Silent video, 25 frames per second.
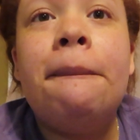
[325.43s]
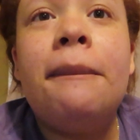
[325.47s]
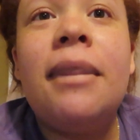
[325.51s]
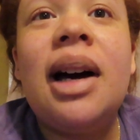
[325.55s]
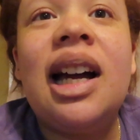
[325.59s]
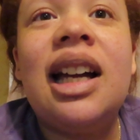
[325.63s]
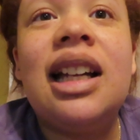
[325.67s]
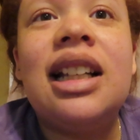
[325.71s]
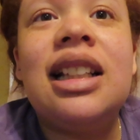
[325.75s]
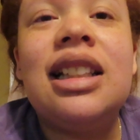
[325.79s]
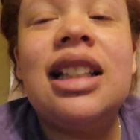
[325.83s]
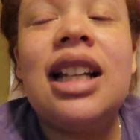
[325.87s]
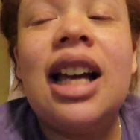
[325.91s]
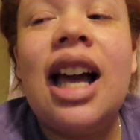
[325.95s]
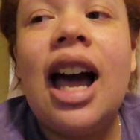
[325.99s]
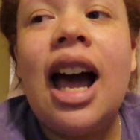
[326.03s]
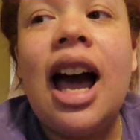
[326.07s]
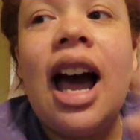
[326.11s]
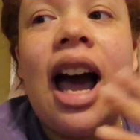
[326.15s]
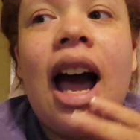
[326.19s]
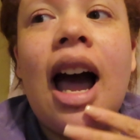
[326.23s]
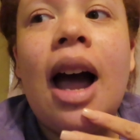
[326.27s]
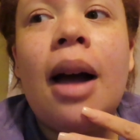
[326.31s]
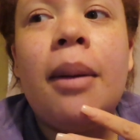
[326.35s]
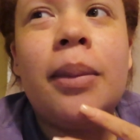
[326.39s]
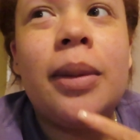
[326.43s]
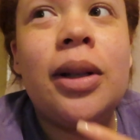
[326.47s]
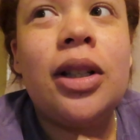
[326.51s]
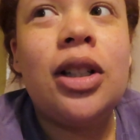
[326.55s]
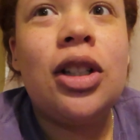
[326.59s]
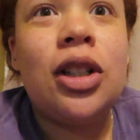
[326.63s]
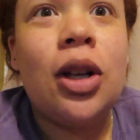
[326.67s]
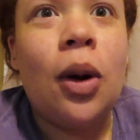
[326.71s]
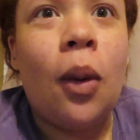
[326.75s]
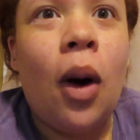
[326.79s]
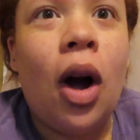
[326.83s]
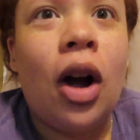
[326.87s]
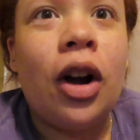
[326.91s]
But I'm
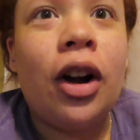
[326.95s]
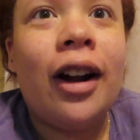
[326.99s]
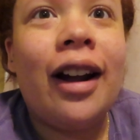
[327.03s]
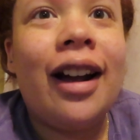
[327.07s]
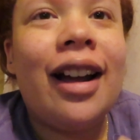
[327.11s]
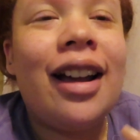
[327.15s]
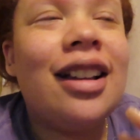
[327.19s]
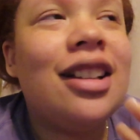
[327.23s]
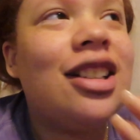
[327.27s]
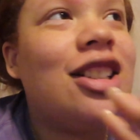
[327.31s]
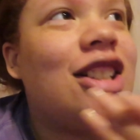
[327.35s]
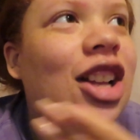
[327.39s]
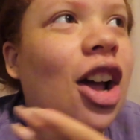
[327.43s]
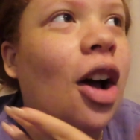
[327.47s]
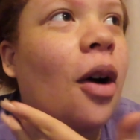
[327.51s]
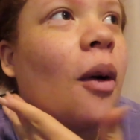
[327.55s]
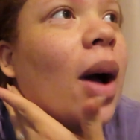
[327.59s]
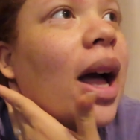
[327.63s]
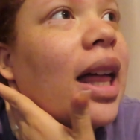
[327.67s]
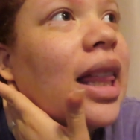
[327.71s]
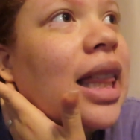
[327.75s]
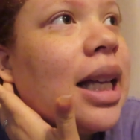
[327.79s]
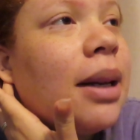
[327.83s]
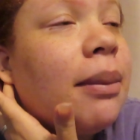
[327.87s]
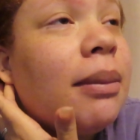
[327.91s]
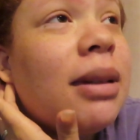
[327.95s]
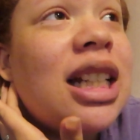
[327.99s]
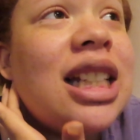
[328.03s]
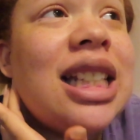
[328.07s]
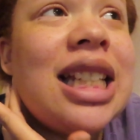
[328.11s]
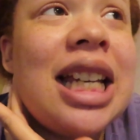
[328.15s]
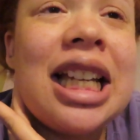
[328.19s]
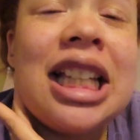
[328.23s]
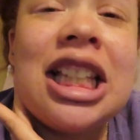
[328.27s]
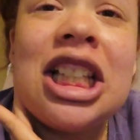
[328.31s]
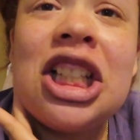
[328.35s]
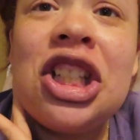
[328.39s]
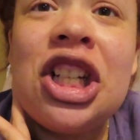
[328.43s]
so hungry, so I think I'm gonna
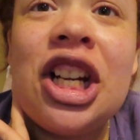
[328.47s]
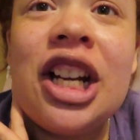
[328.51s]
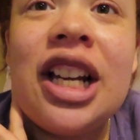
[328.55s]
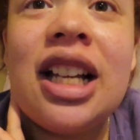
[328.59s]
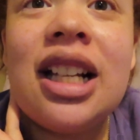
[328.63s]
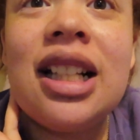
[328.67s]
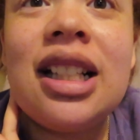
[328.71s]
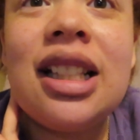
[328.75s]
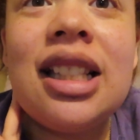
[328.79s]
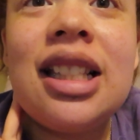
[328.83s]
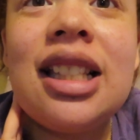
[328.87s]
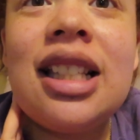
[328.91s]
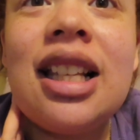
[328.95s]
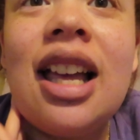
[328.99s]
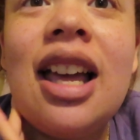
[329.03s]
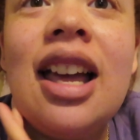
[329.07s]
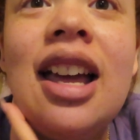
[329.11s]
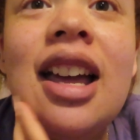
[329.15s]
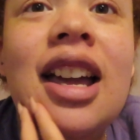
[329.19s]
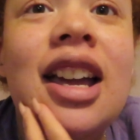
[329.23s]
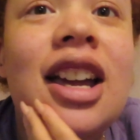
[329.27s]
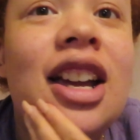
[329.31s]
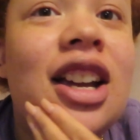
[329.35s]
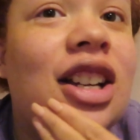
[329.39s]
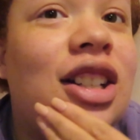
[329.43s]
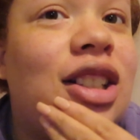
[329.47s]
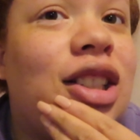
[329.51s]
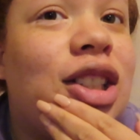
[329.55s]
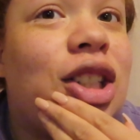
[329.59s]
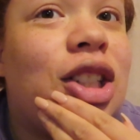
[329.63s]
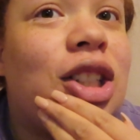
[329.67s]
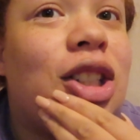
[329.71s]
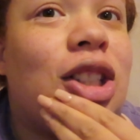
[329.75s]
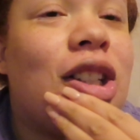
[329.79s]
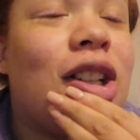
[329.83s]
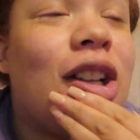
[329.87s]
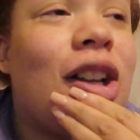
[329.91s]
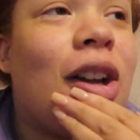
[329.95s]
take the chance and
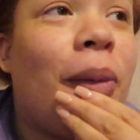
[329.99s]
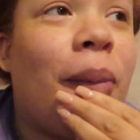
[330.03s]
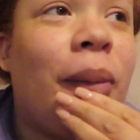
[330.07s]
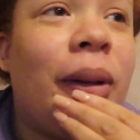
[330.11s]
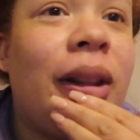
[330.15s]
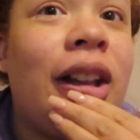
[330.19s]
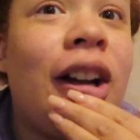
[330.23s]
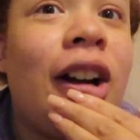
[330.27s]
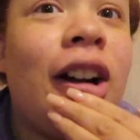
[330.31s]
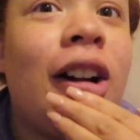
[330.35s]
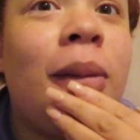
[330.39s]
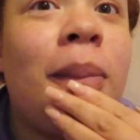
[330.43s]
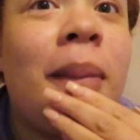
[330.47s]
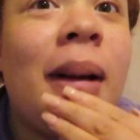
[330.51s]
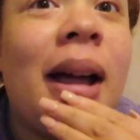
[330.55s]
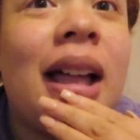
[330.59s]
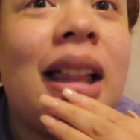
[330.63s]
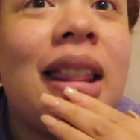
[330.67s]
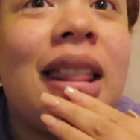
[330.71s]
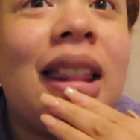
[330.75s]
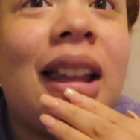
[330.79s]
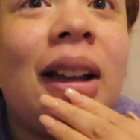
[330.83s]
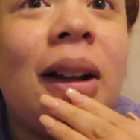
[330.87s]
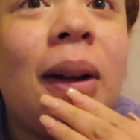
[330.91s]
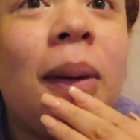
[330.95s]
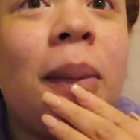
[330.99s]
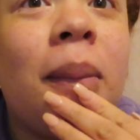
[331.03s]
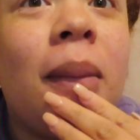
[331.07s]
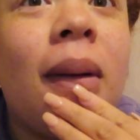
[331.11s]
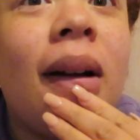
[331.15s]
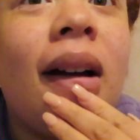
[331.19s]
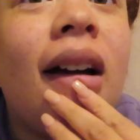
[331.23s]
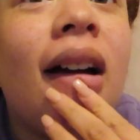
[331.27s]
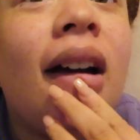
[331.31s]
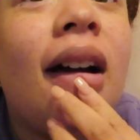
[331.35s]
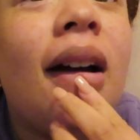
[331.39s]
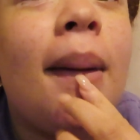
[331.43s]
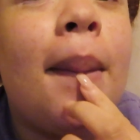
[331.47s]
just go in there and make them.
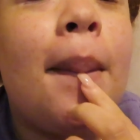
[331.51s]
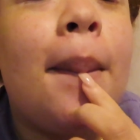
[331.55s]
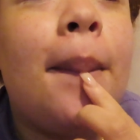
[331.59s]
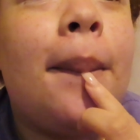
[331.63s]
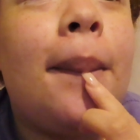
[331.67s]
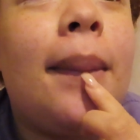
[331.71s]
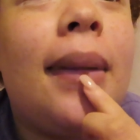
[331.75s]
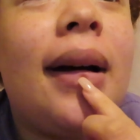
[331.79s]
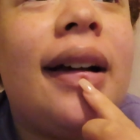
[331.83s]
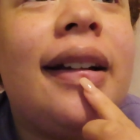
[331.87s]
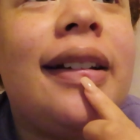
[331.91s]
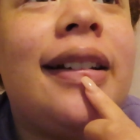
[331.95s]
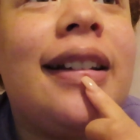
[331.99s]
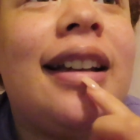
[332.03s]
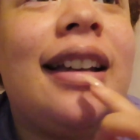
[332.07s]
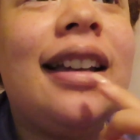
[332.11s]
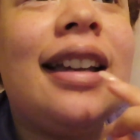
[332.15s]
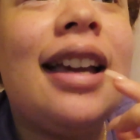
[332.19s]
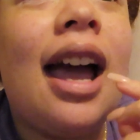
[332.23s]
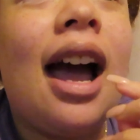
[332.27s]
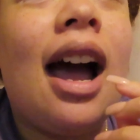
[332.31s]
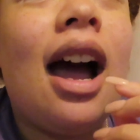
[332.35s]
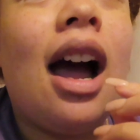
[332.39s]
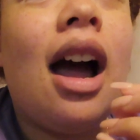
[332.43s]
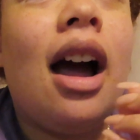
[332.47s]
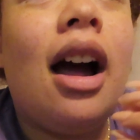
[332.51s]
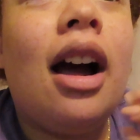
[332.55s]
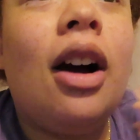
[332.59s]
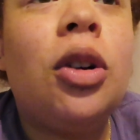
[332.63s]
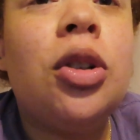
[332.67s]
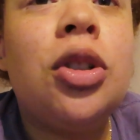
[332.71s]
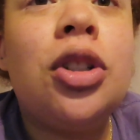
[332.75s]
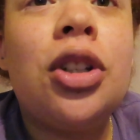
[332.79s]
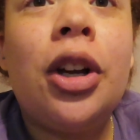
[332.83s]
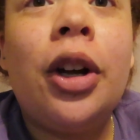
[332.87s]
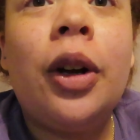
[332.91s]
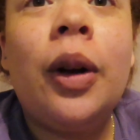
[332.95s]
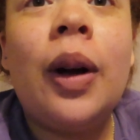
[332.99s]
But yeah,
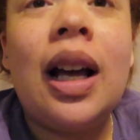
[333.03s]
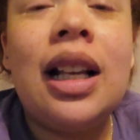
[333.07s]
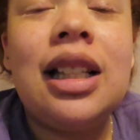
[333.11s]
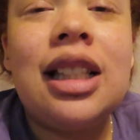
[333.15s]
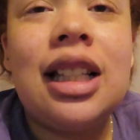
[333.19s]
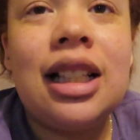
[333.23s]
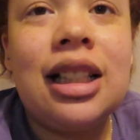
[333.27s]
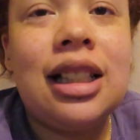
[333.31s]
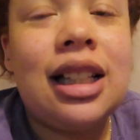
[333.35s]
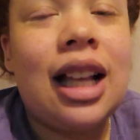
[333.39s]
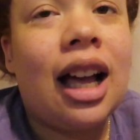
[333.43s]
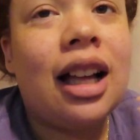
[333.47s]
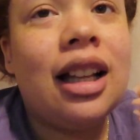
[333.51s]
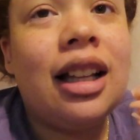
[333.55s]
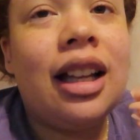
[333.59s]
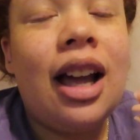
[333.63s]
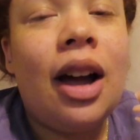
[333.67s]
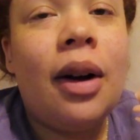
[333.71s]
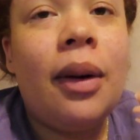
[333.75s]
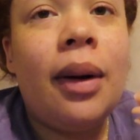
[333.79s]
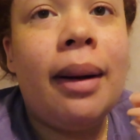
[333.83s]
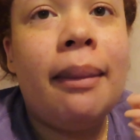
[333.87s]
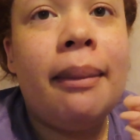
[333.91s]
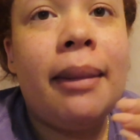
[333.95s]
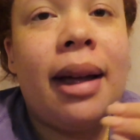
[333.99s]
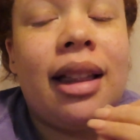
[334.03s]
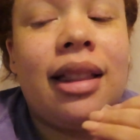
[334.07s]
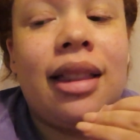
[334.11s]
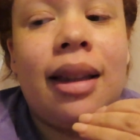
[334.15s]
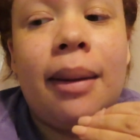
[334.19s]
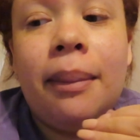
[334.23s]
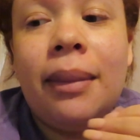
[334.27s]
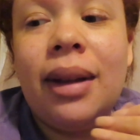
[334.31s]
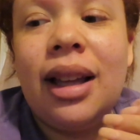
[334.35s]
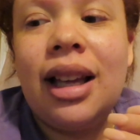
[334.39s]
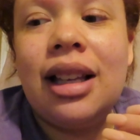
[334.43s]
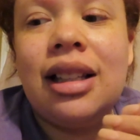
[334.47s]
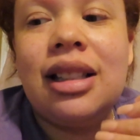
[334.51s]
I'll show you guys exactly how I make
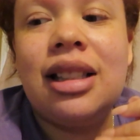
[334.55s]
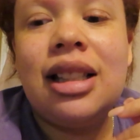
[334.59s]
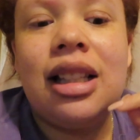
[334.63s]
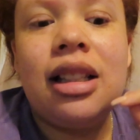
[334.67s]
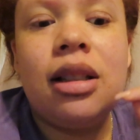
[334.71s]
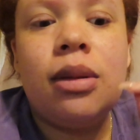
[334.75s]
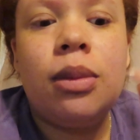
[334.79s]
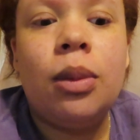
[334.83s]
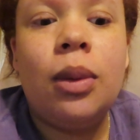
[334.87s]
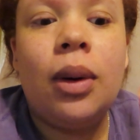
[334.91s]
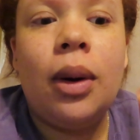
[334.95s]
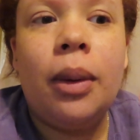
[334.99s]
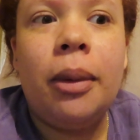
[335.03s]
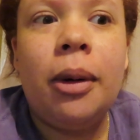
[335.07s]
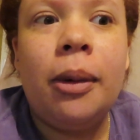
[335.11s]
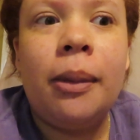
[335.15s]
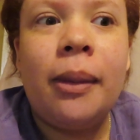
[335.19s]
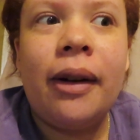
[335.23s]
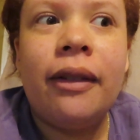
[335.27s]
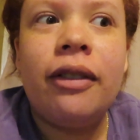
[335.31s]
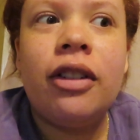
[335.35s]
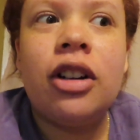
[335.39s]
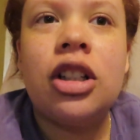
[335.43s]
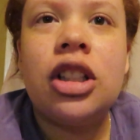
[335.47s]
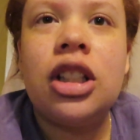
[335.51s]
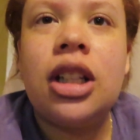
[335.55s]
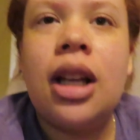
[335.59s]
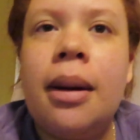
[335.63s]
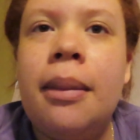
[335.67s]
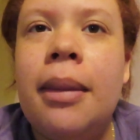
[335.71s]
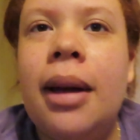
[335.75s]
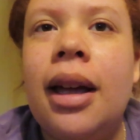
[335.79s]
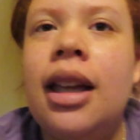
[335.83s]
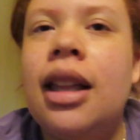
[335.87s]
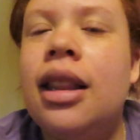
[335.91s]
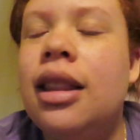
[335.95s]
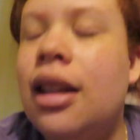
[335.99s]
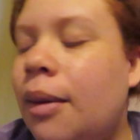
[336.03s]
them, because this will be my first time
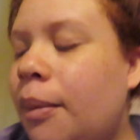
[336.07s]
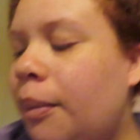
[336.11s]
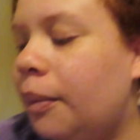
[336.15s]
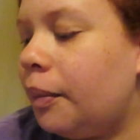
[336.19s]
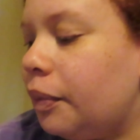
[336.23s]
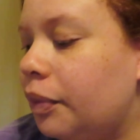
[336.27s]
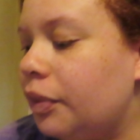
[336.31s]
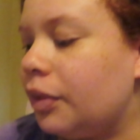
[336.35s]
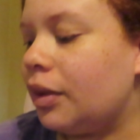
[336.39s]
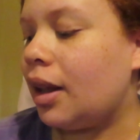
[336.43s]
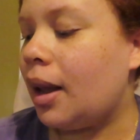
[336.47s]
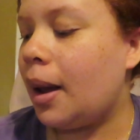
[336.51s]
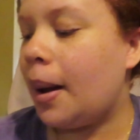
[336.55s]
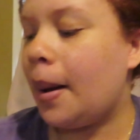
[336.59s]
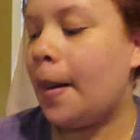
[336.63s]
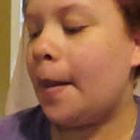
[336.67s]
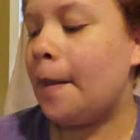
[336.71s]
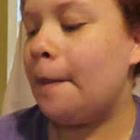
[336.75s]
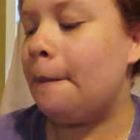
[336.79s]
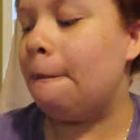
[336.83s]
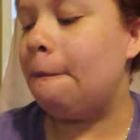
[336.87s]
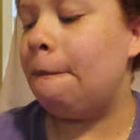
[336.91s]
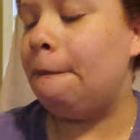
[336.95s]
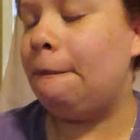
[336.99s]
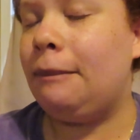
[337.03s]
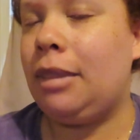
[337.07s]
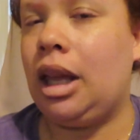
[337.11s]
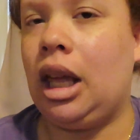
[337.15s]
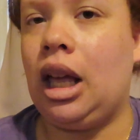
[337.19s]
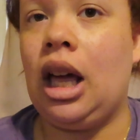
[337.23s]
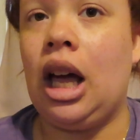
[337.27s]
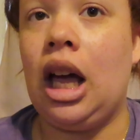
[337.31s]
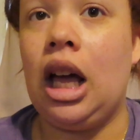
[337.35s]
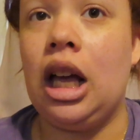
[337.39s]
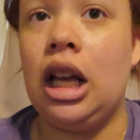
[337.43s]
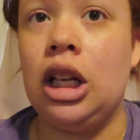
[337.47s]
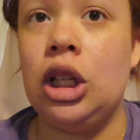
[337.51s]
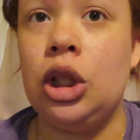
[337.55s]
making them,
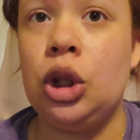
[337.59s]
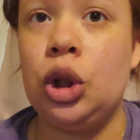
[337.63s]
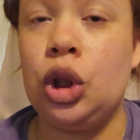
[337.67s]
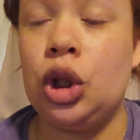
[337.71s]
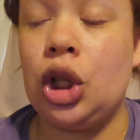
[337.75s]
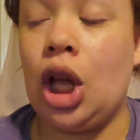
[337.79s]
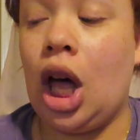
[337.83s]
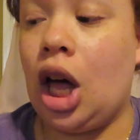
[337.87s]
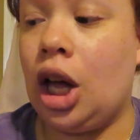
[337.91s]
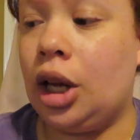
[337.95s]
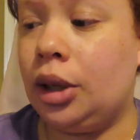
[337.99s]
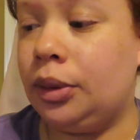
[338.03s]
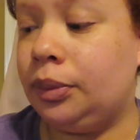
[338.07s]
because